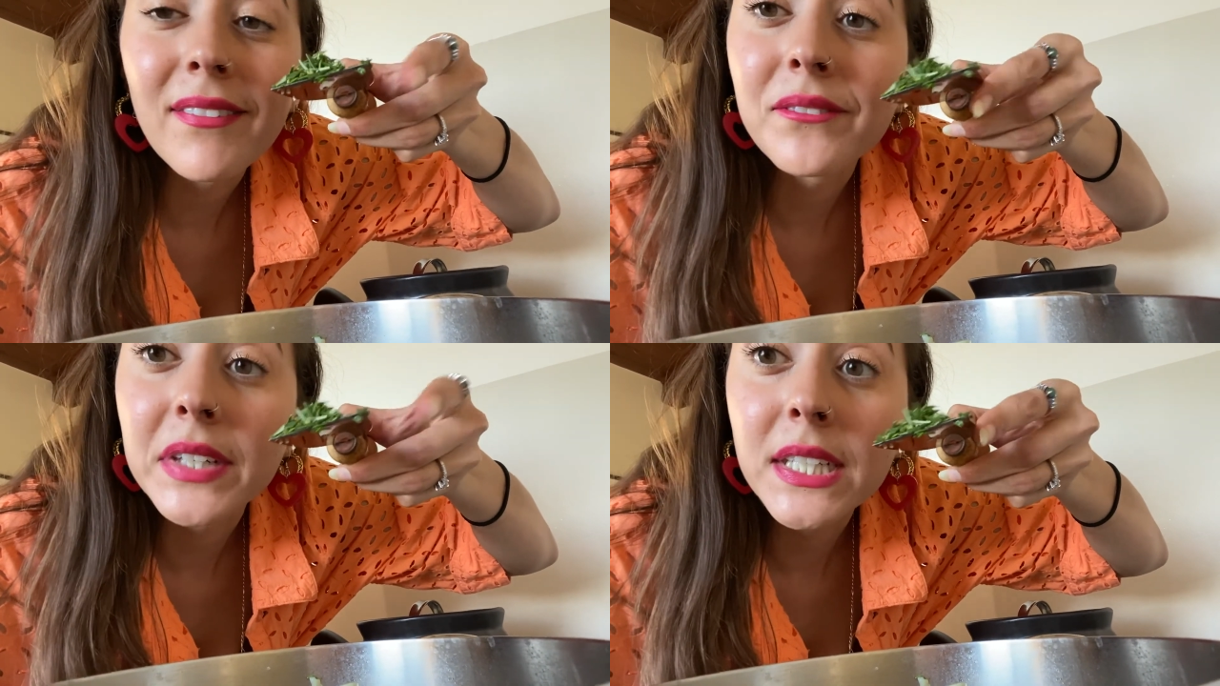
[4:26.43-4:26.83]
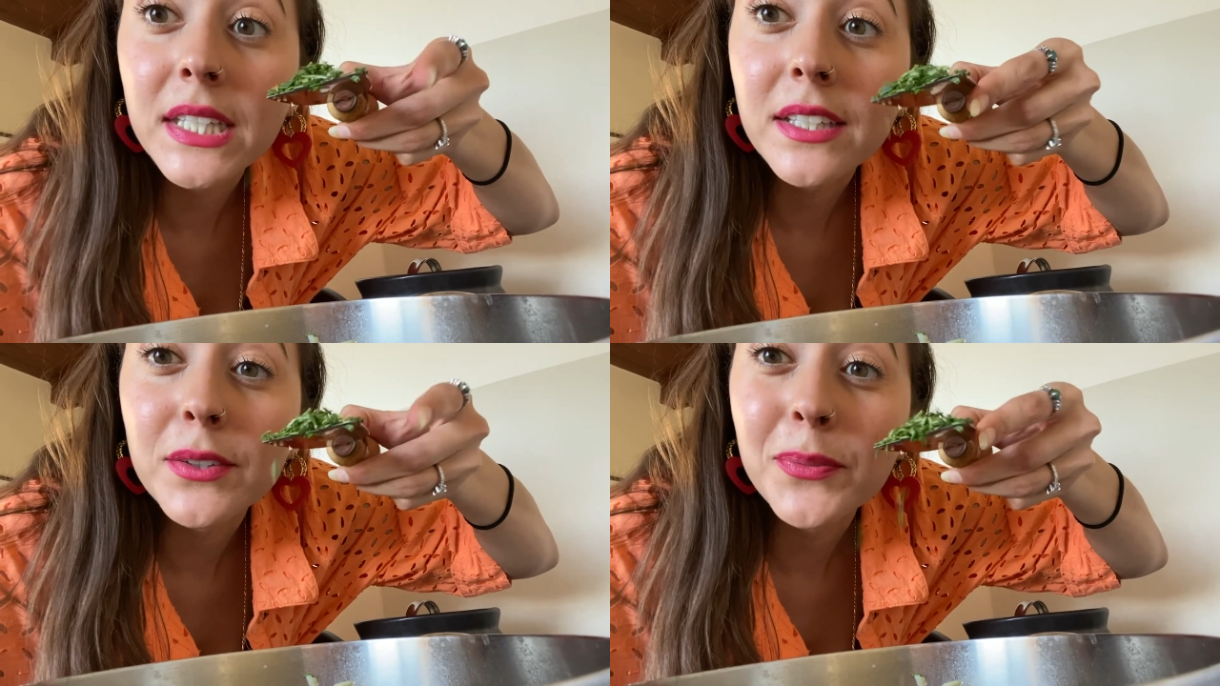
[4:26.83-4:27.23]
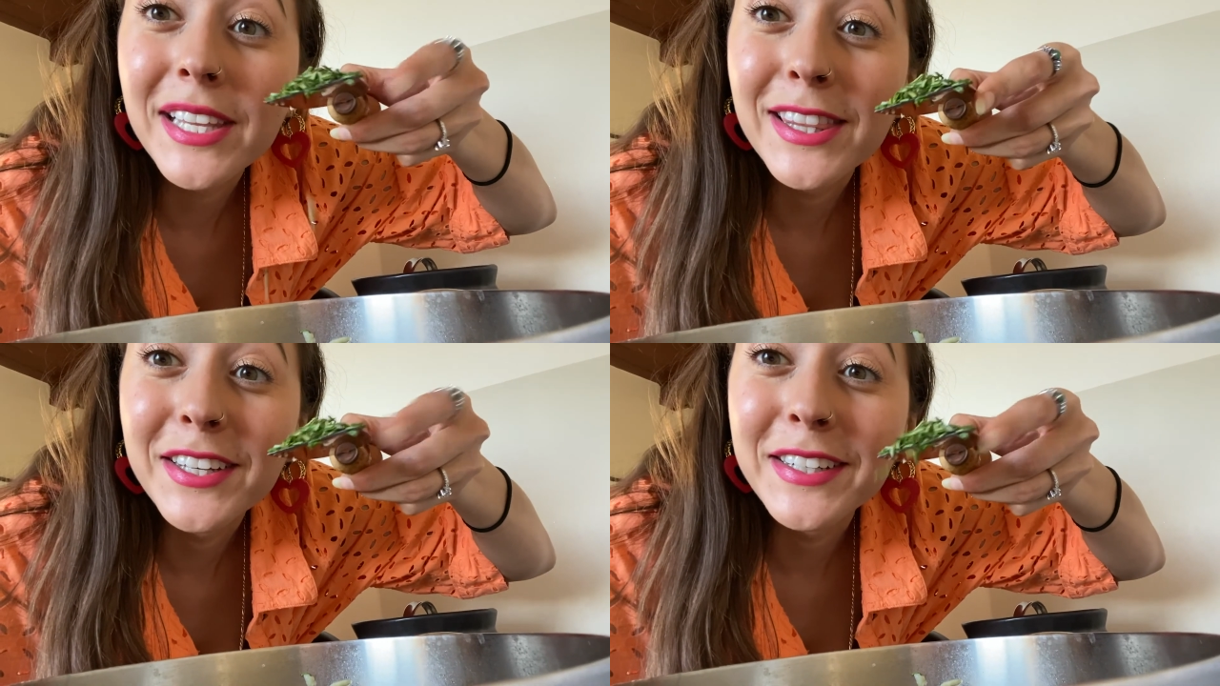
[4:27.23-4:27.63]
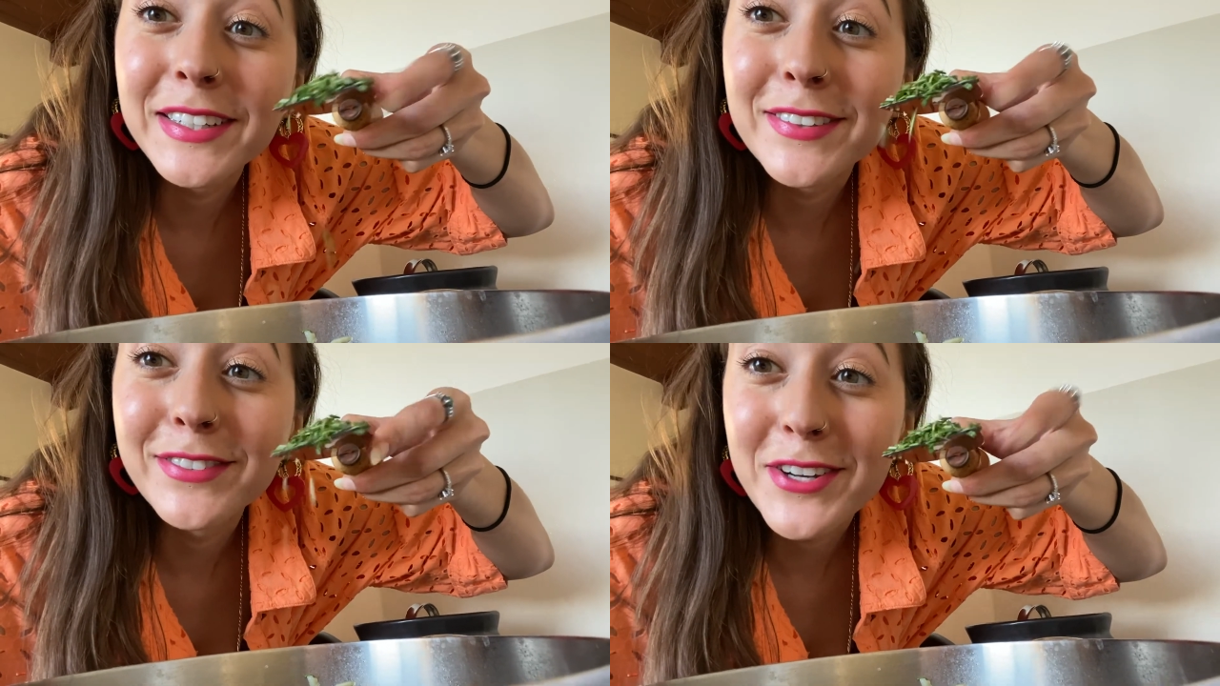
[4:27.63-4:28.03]
fuck it, we
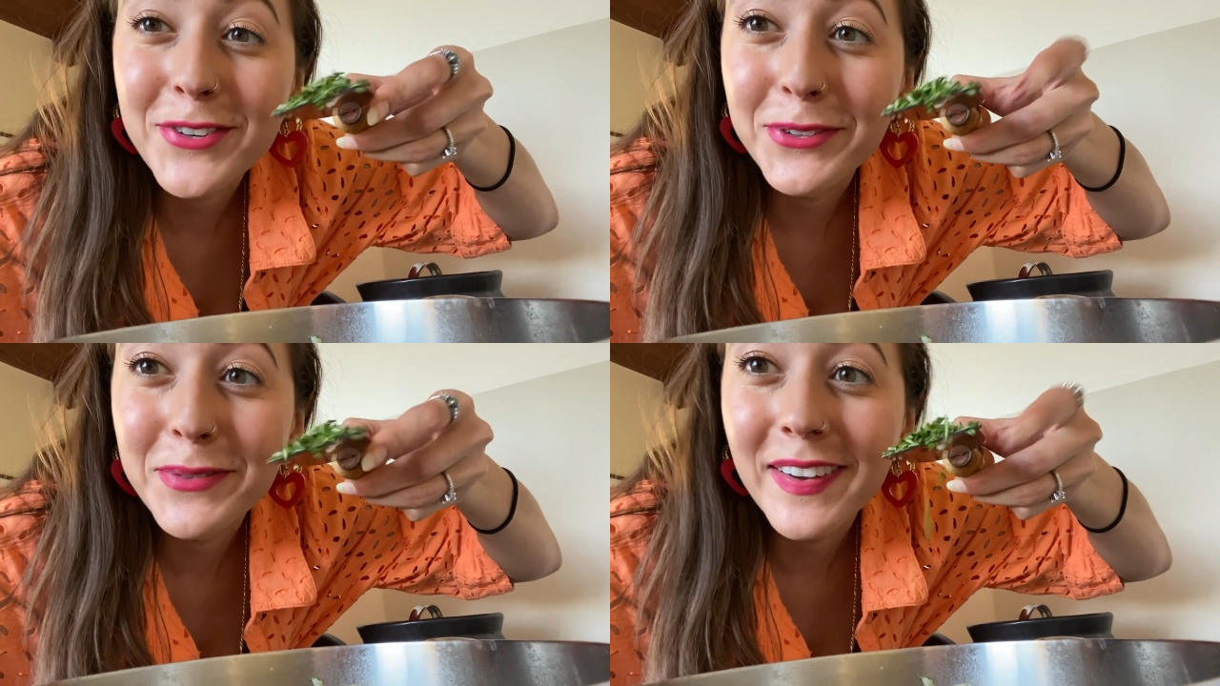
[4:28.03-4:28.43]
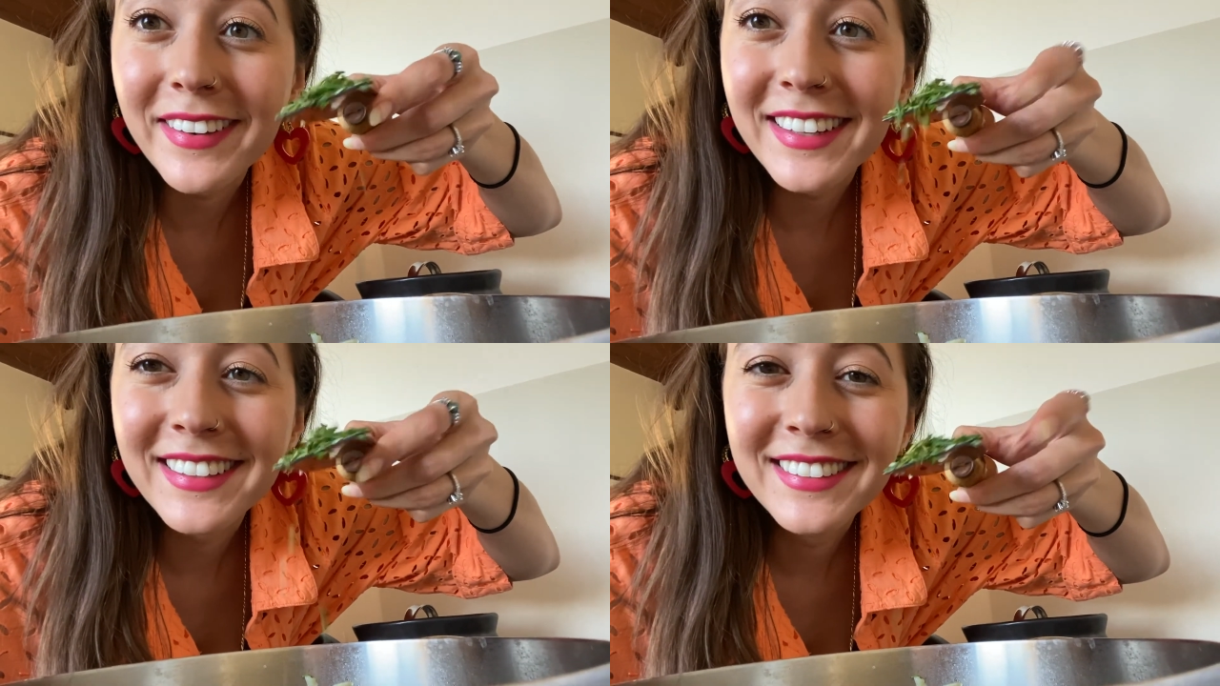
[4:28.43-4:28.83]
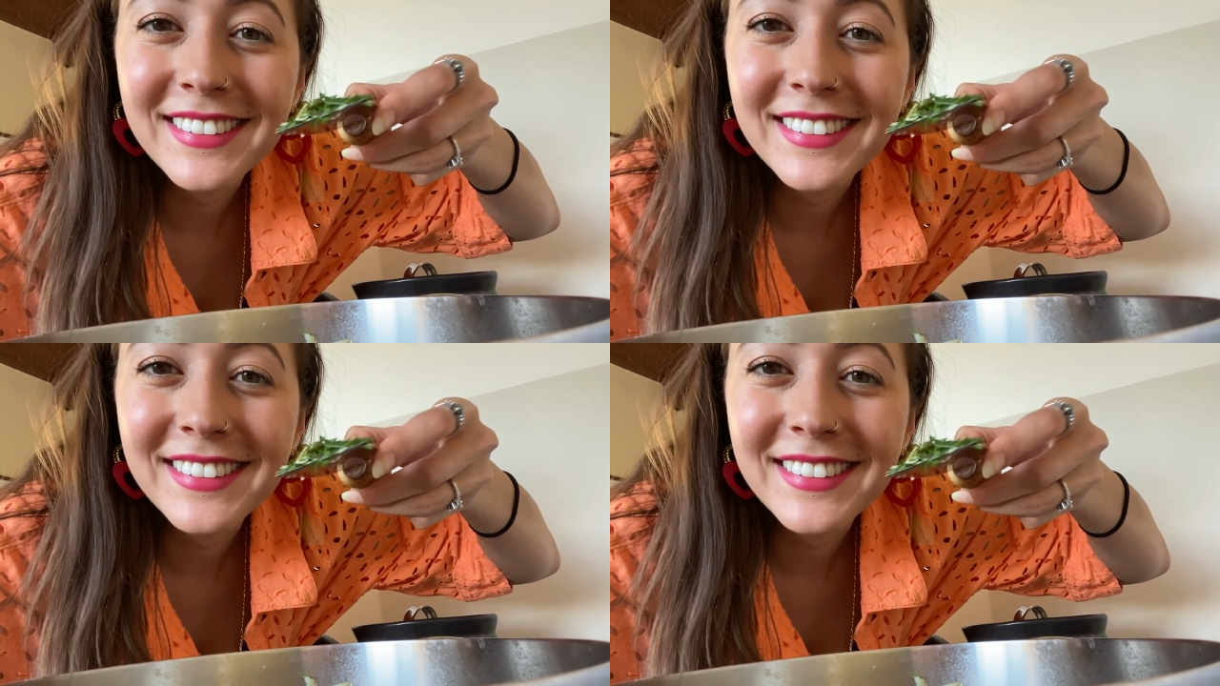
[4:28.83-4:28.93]
love fresh rosemary.